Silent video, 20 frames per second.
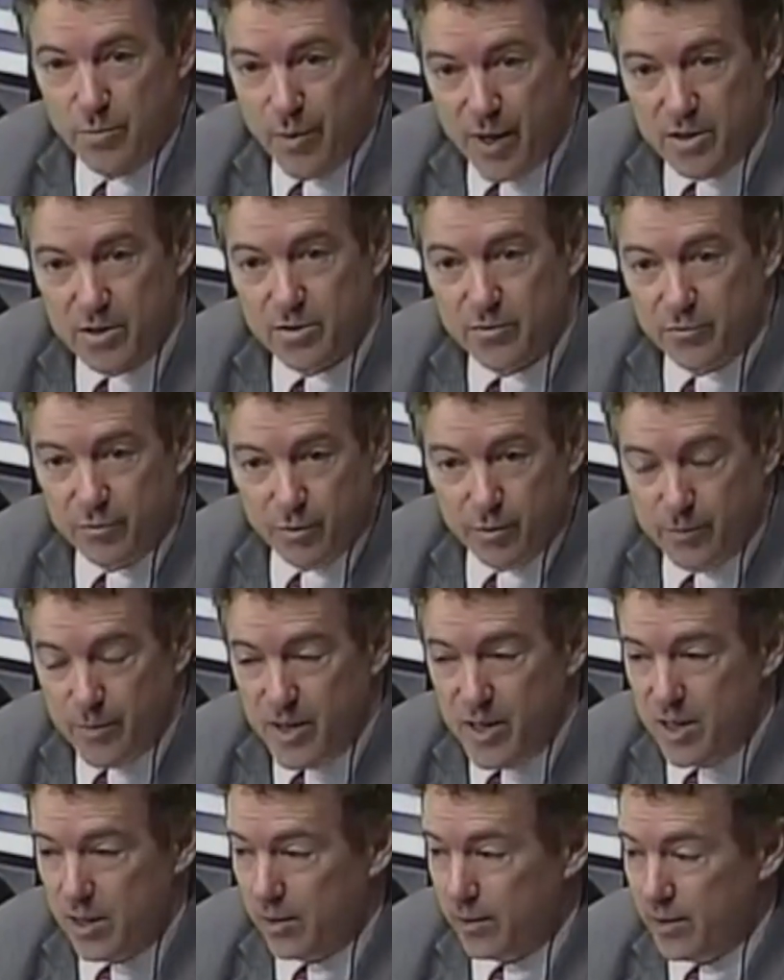best for
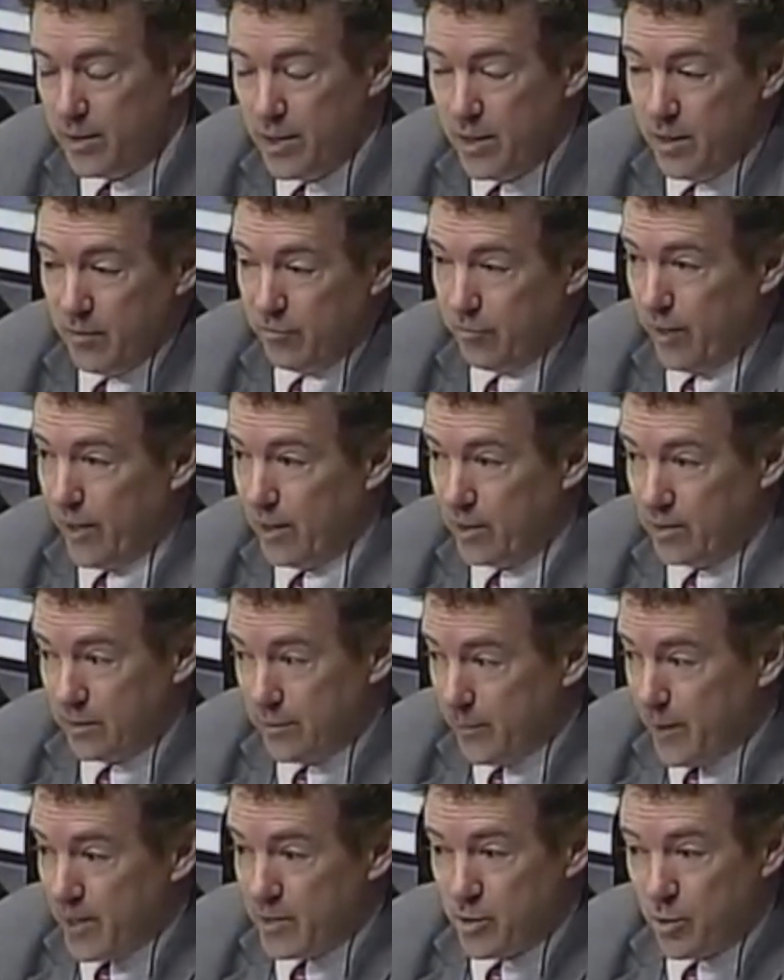me. Frankly,
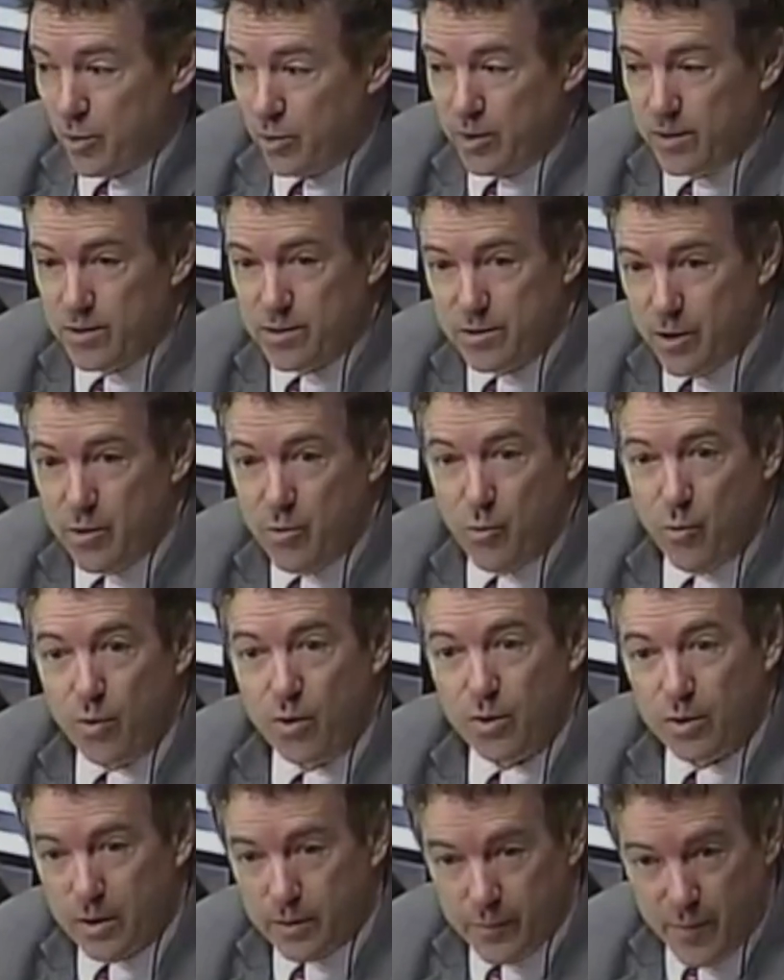my toilets don't
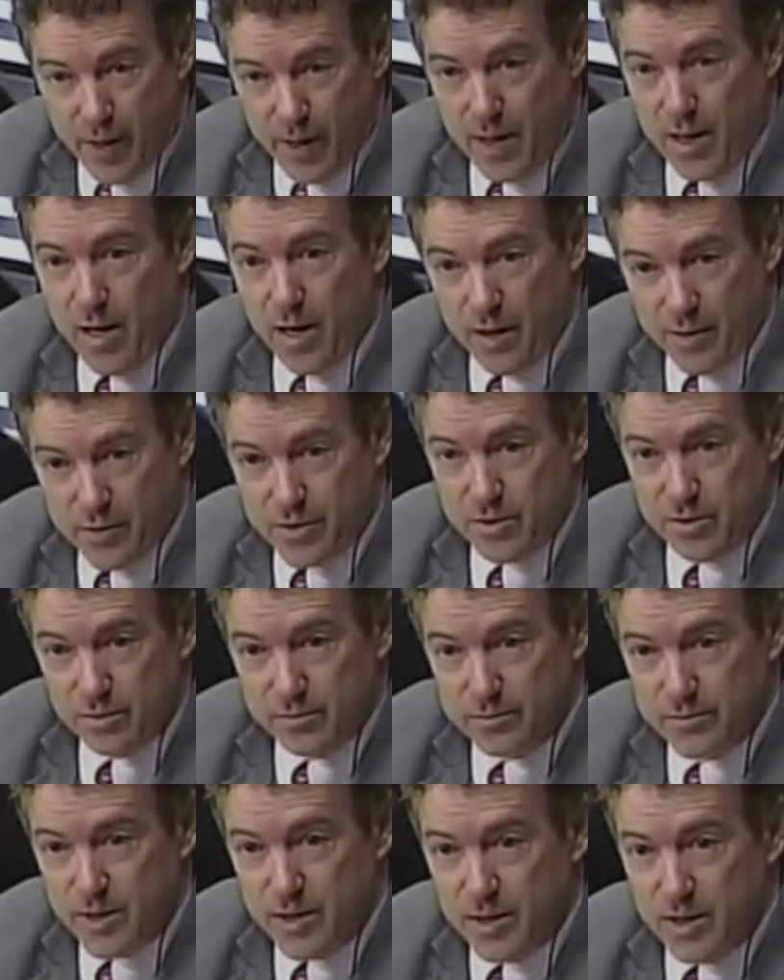work in my house.
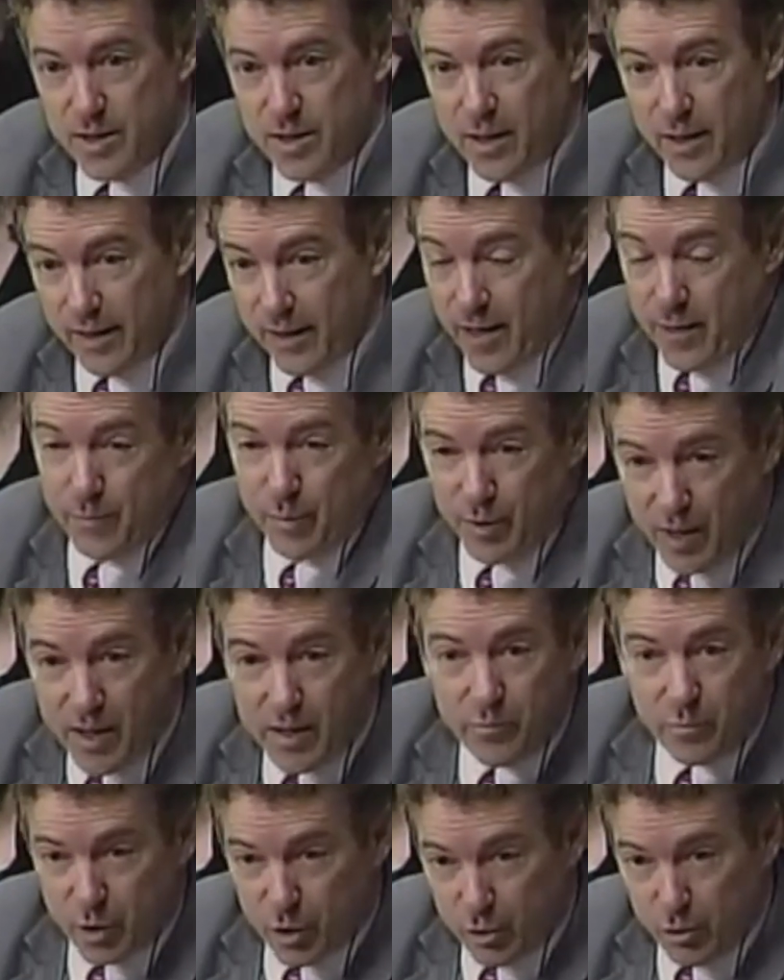And I
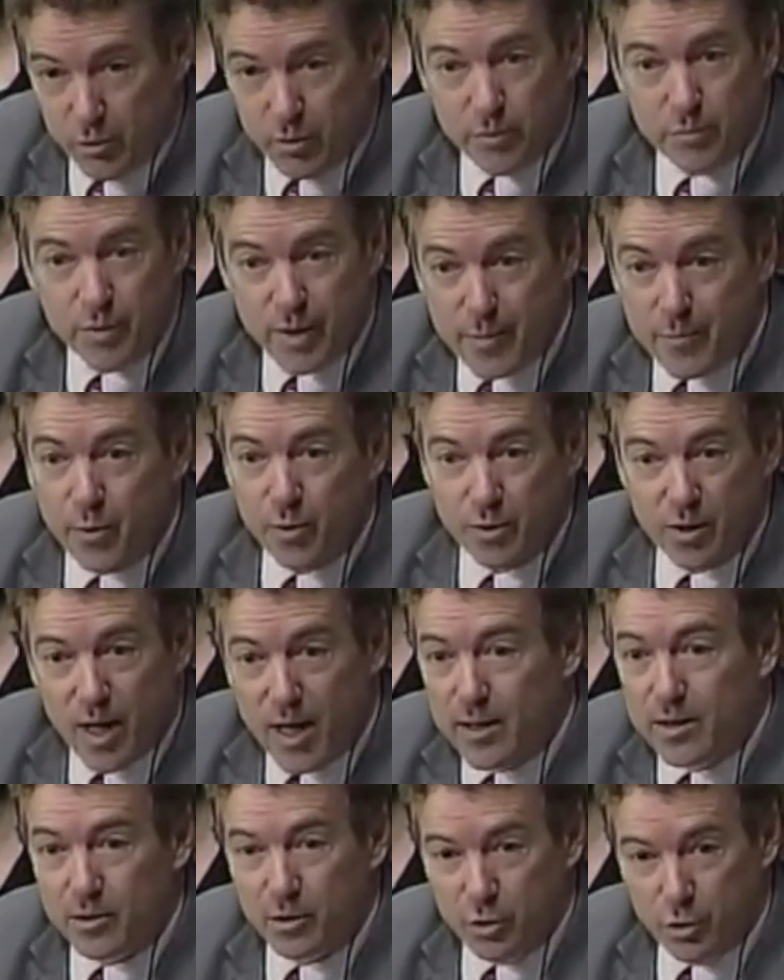blame you and people
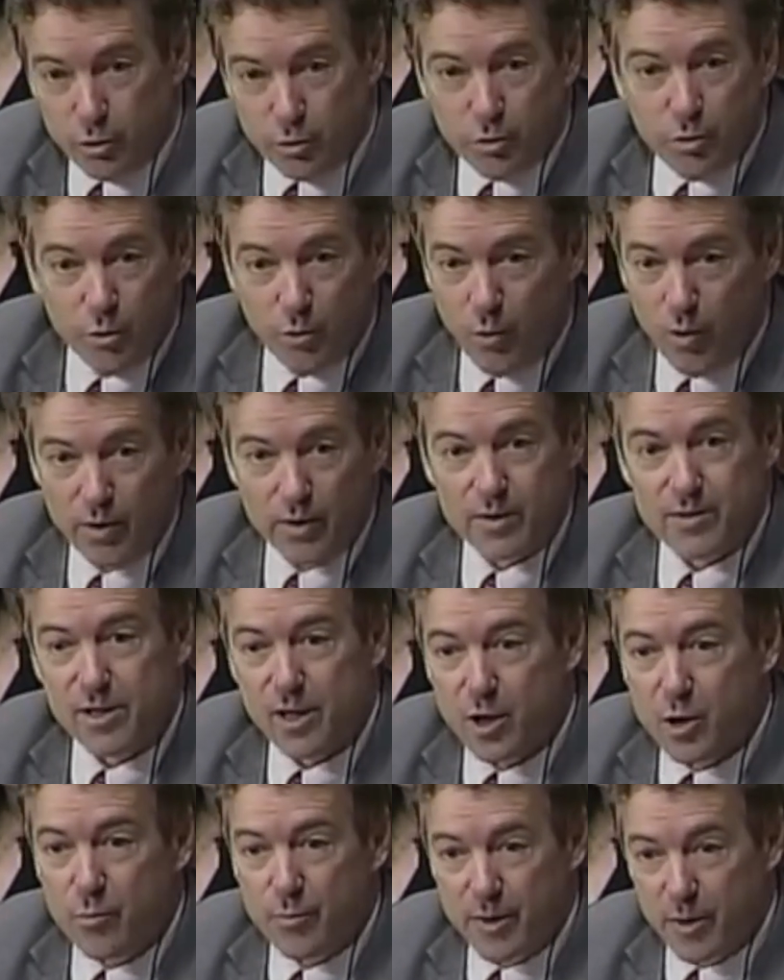like you who want to
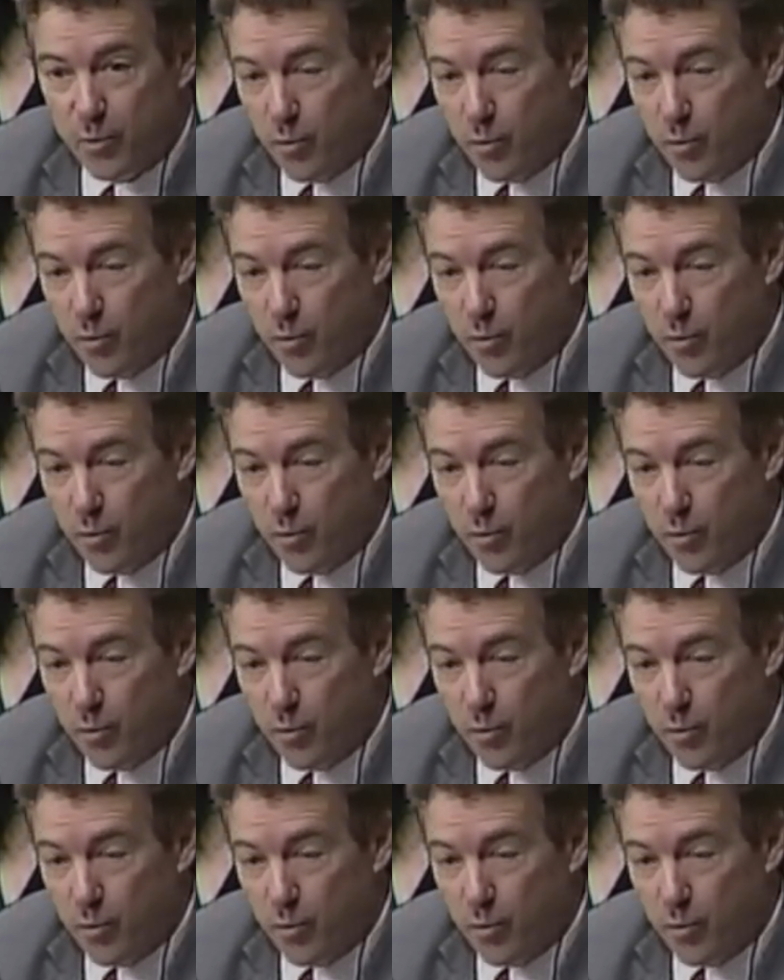tell me